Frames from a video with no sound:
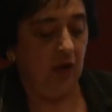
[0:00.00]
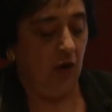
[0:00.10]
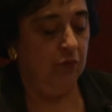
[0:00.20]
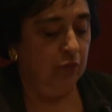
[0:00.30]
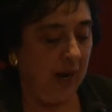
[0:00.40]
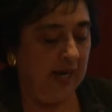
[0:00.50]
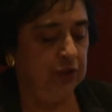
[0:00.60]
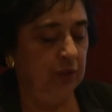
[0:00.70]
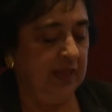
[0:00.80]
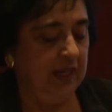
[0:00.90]
of
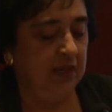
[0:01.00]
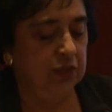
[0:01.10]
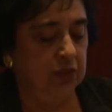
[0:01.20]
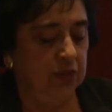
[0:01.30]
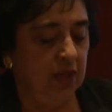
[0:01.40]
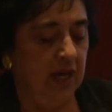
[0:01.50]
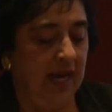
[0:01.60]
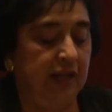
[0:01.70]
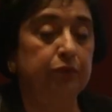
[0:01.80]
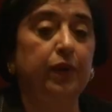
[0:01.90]
white domination
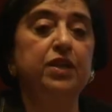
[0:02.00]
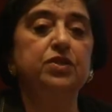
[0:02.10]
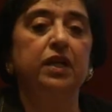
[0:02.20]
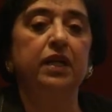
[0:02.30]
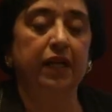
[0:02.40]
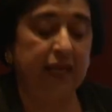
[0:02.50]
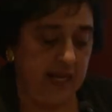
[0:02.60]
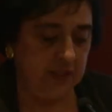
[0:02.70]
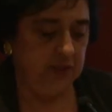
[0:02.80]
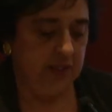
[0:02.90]
and racial
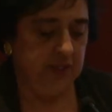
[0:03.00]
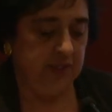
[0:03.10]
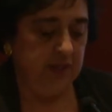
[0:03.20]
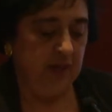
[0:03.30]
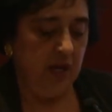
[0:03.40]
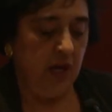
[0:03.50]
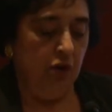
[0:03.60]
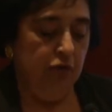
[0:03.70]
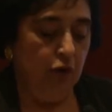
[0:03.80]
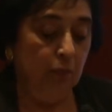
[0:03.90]
hatred,
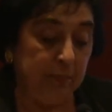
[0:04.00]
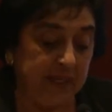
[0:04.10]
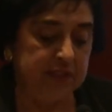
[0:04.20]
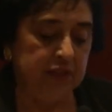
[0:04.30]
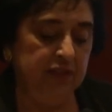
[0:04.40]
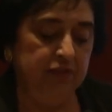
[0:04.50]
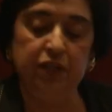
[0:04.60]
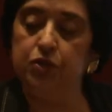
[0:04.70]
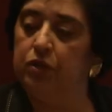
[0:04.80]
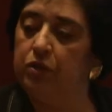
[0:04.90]
from bitter
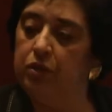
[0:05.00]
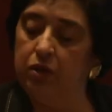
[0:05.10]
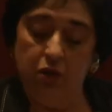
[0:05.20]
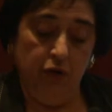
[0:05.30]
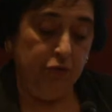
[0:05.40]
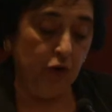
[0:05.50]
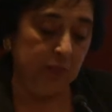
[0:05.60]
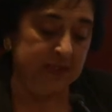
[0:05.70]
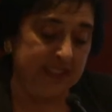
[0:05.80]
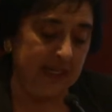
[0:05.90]
division,
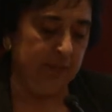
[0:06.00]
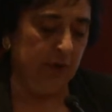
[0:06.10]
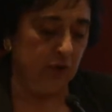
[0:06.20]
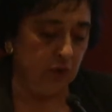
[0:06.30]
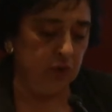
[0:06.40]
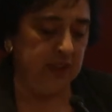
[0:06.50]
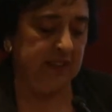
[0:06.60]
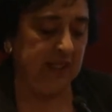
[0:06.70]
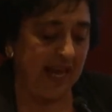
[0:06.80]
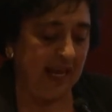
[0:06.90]
from
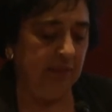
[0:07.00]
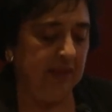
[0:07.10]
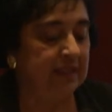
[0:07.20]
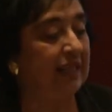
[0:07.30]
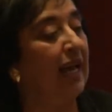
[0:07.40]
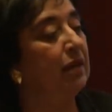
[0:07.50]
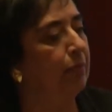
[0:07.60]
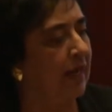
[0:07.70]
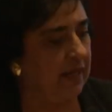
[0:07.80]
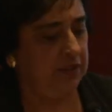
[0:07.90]
deep-rooted enmity and
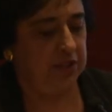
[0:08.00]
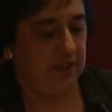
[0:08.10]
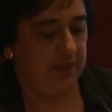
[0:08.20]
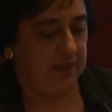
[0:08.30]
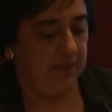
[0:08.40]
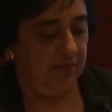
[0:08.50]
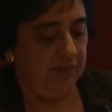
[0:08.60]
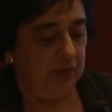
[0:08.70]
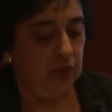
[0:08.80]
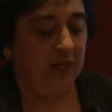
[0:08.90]
bloodshed,
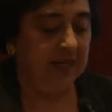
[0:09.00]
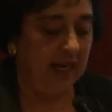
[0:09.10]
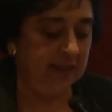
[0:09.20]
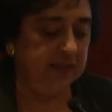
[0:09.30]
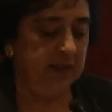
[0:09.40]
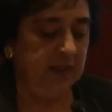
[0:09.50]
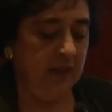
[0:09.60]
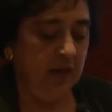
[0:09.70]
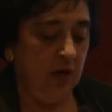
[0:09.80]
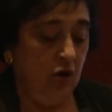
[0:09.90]
to a
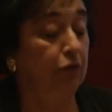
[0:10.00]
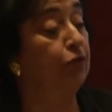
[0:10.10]
country of